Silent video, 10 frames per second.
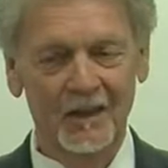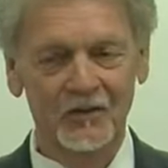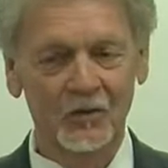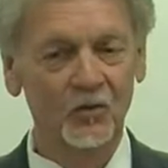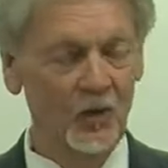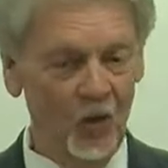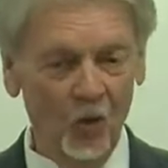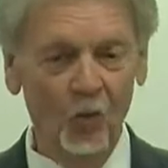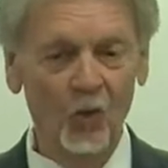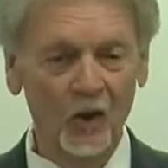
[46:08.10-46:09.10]
And so the
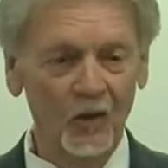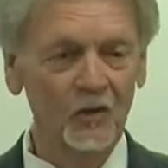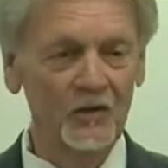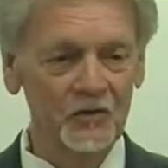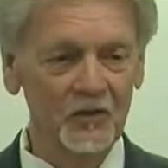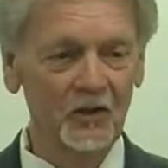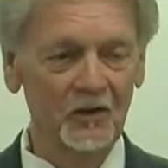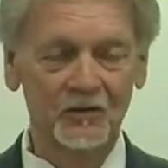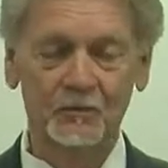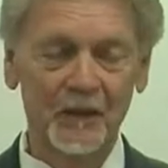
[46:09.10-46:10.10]
whole world has
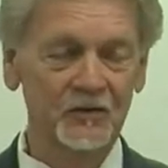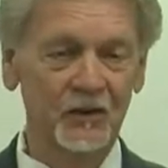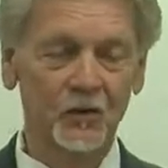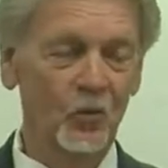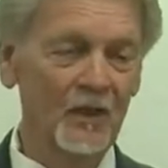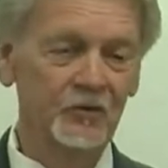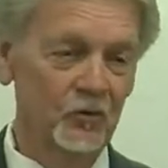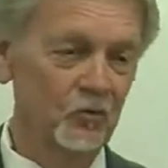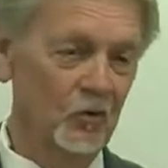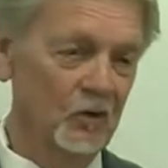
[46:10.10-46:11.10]
generally, especially the
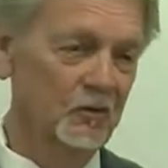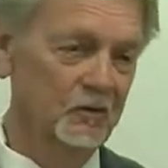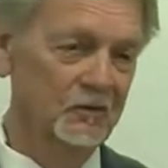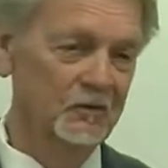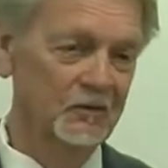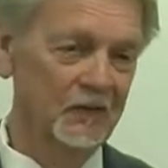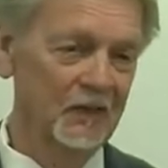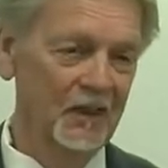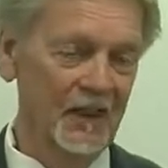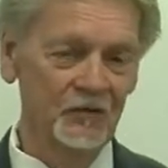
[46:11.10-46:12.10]
Western world,
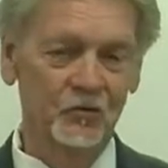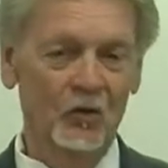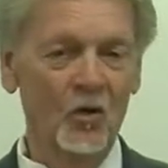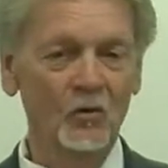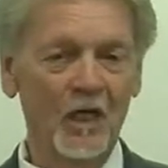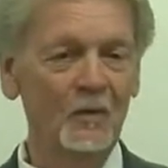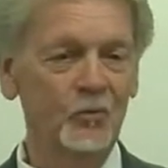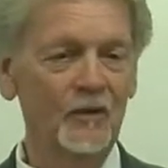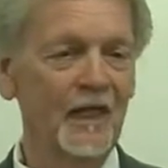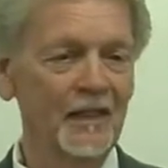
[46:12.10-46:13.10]
has grown up
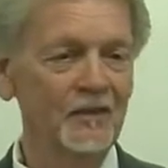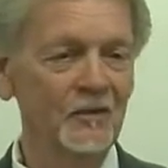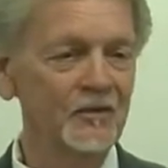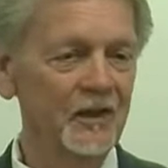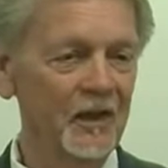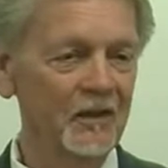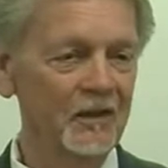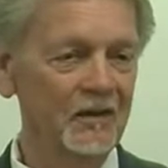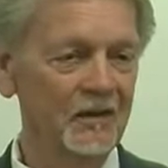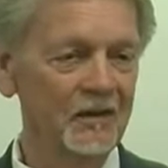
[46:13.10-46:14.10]
with that understanding.
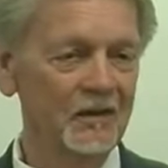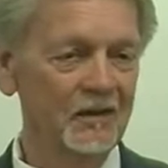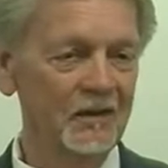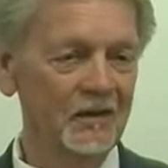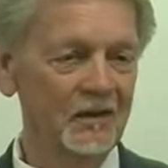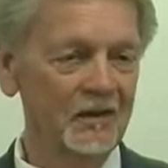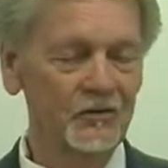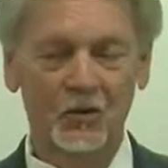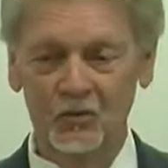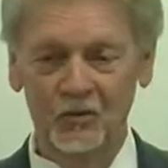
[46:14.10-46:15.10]

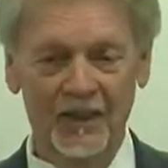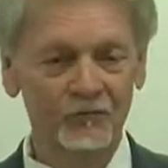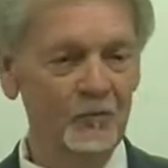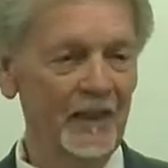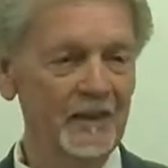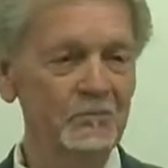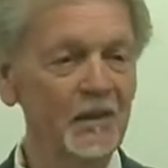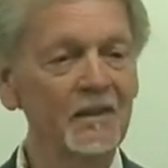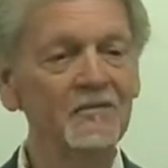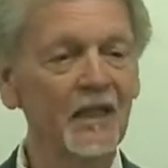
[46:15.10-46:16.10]
So everybody
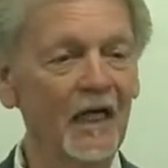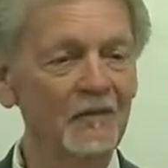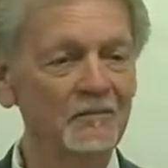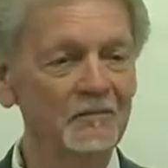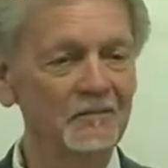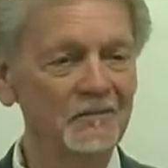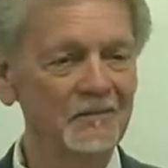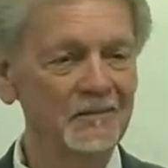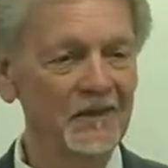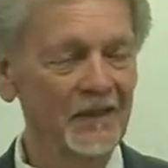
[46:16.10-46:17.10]
believes that,
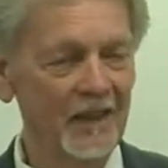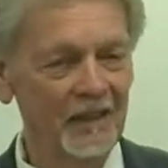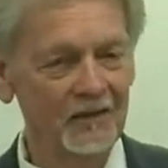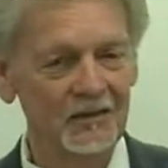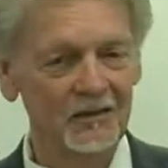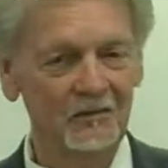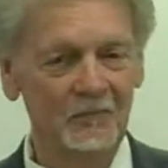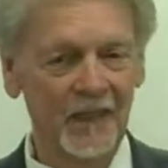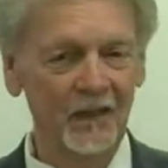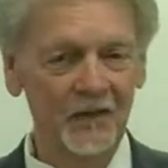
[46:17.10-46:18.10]
that
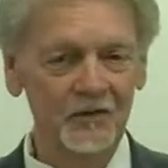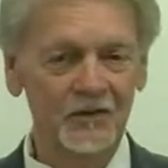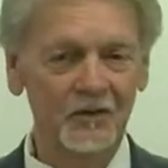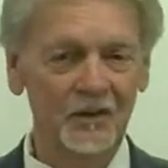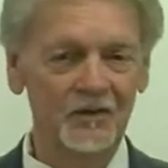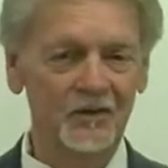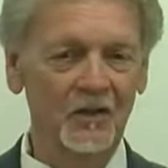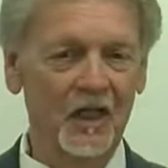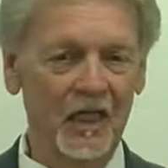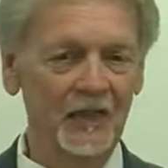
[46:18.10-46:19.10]
marriage is
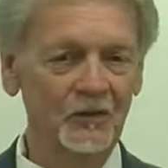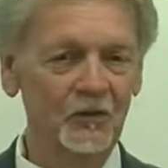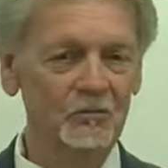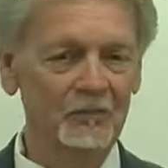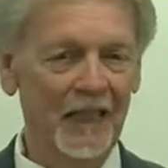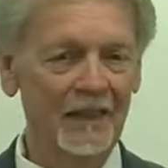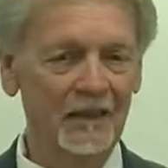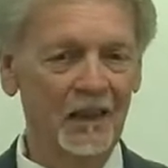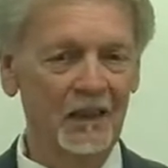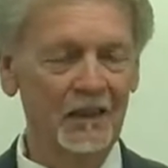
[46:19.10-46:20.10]
honored by
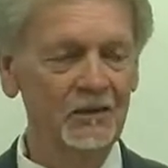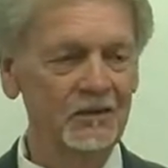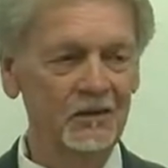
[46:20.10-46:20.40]
God,